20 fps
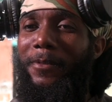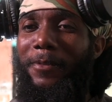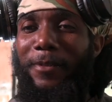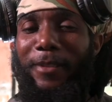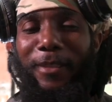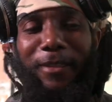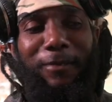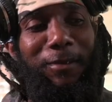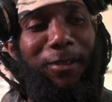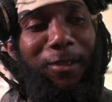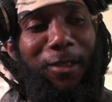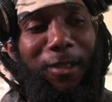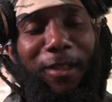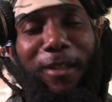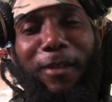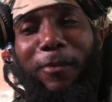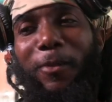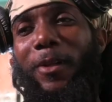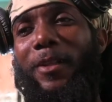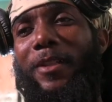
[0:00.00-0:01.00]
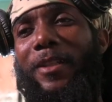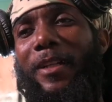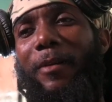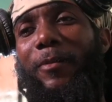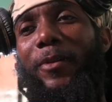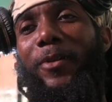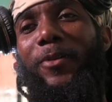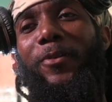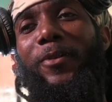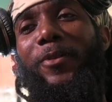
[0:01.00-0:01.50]
Well, I mean, you hear about it,
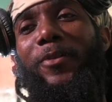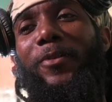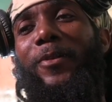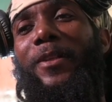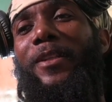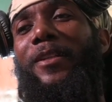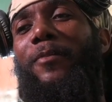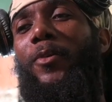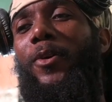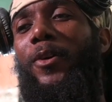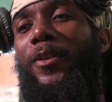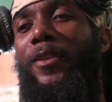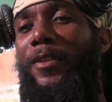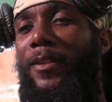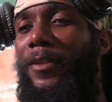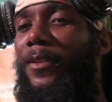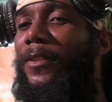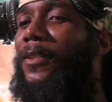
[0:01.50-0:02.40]
I'm not too read about.